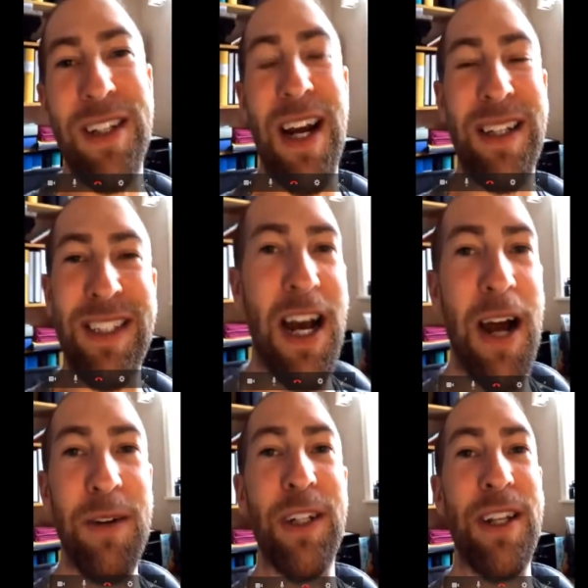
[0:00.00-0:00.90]

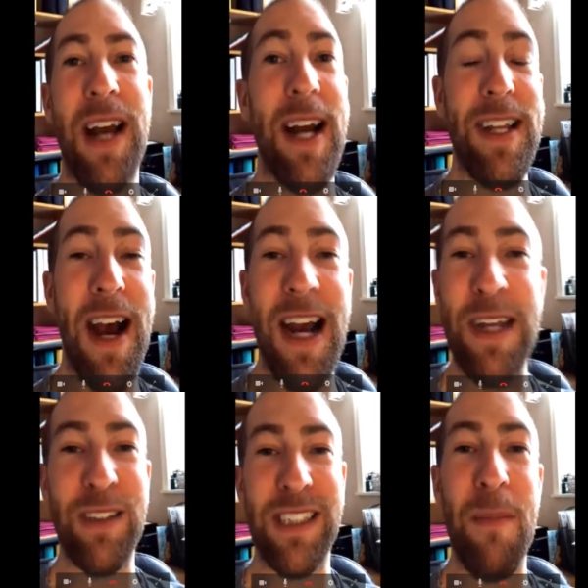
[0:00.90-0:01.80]

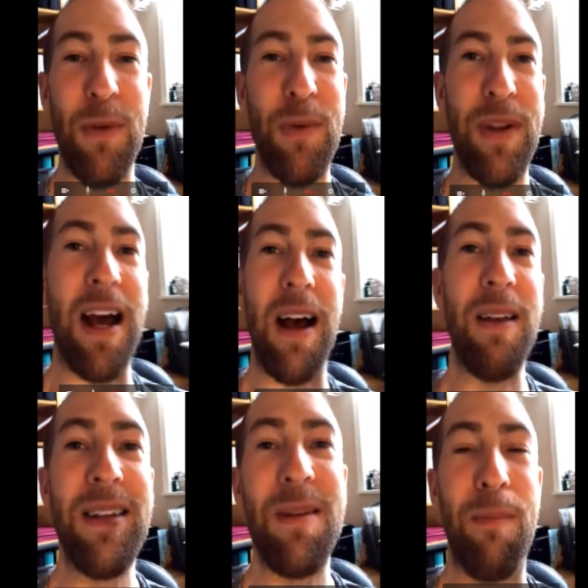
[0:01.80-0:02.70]
1999 or
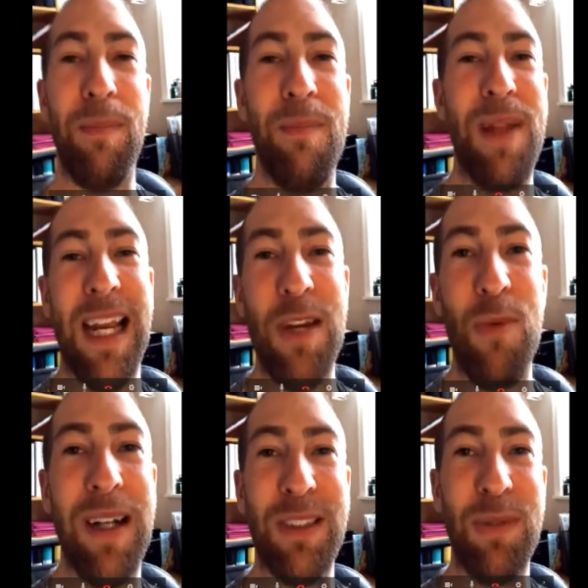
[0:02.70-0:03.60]
something, black
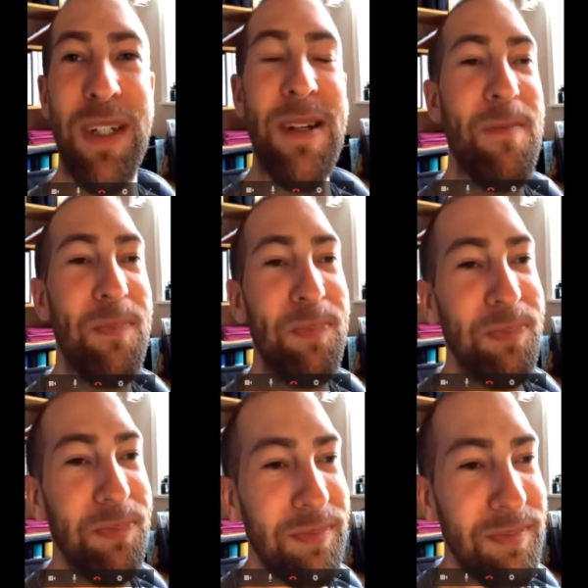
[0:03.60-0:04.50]
and white screen.